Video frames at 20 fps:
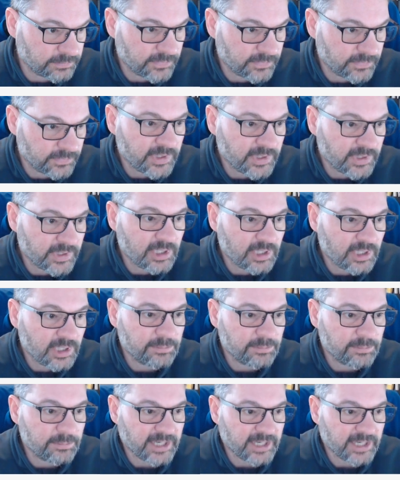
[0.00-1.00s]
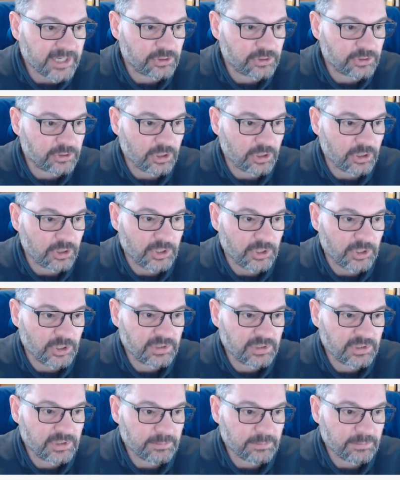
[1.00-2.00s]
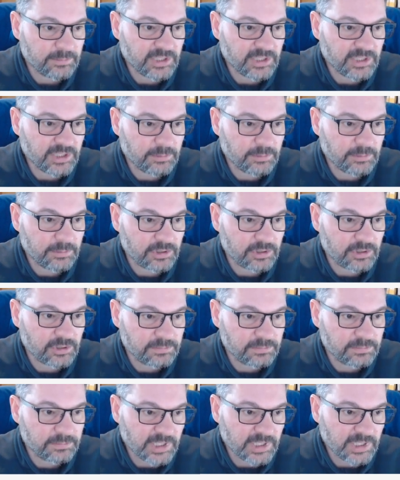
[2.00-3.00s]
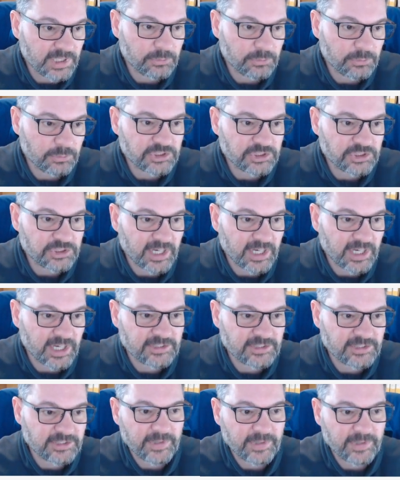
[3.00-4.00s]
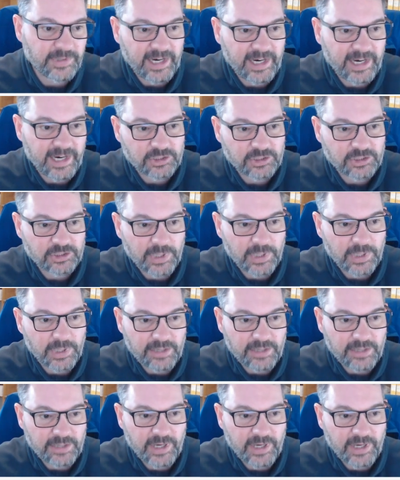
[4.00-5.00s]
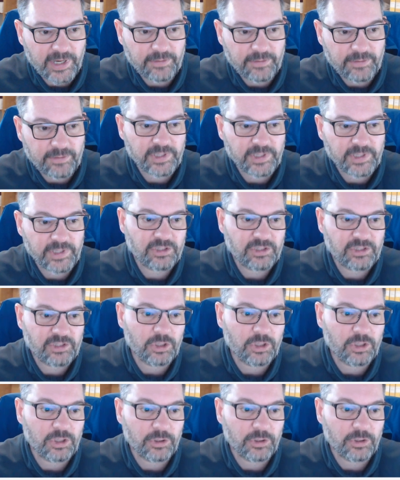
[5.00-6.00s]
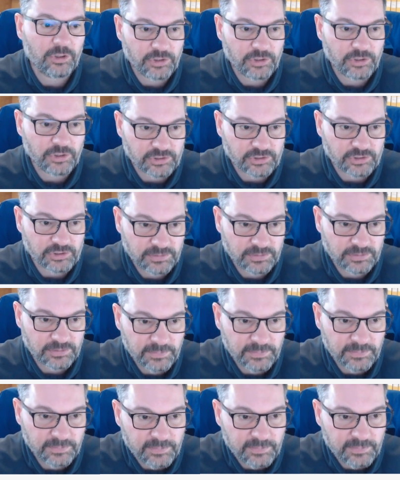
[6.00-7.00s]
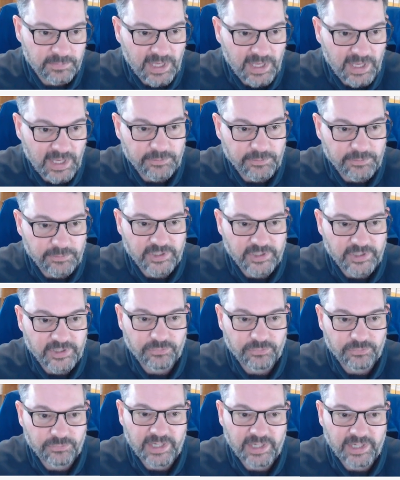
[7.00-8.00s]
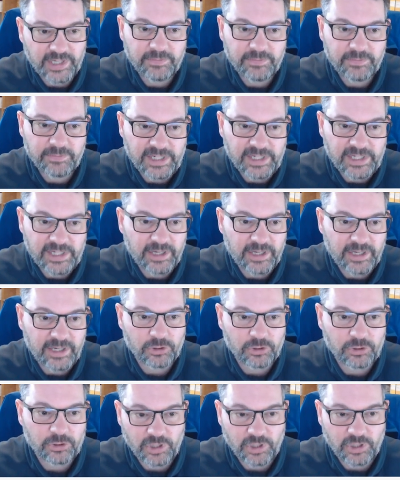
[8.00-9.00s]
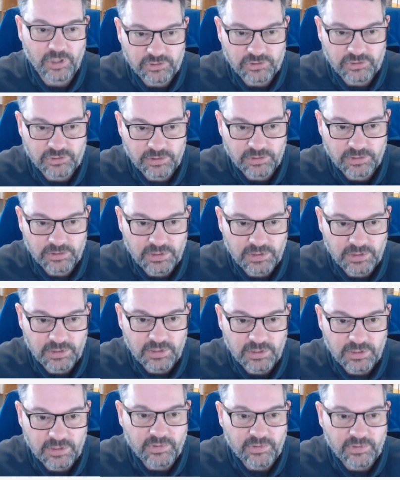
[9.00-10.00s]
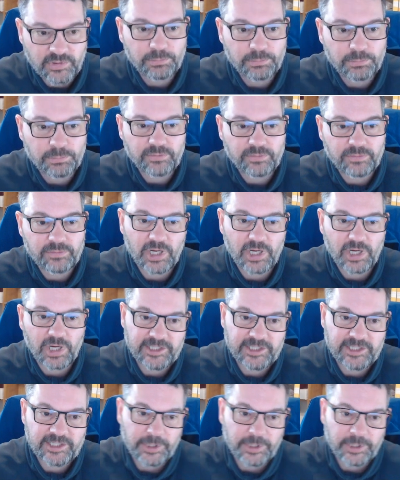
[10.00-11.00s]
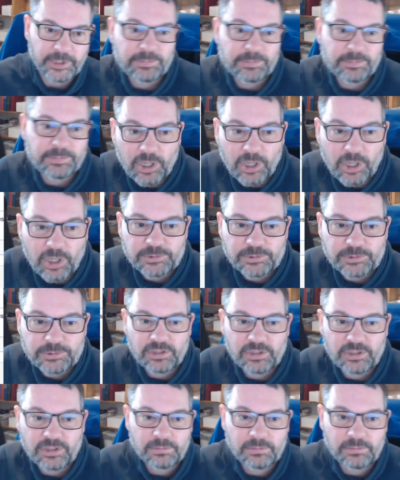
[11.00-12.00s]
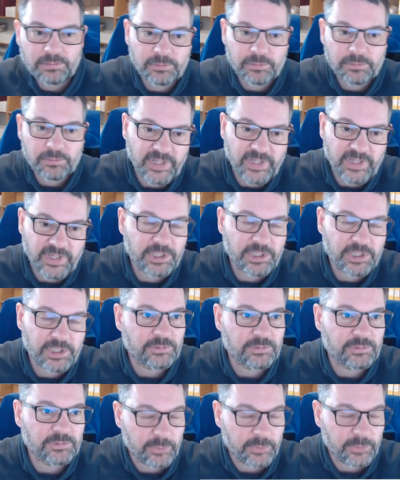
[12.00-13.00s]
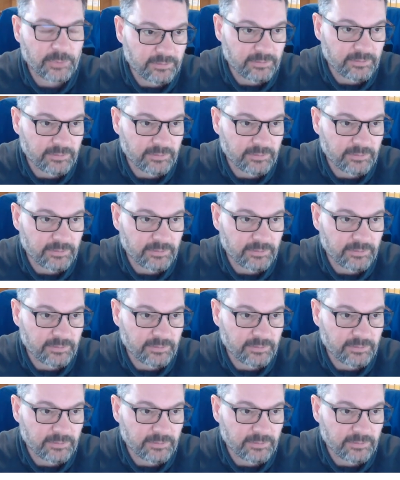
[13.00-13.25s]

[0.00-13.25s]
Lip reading: A binary color mode can be enabled, in which case the areas will either have a color or not. Either there's a find in the area or not. The above algorithm option then becomes irrelevant.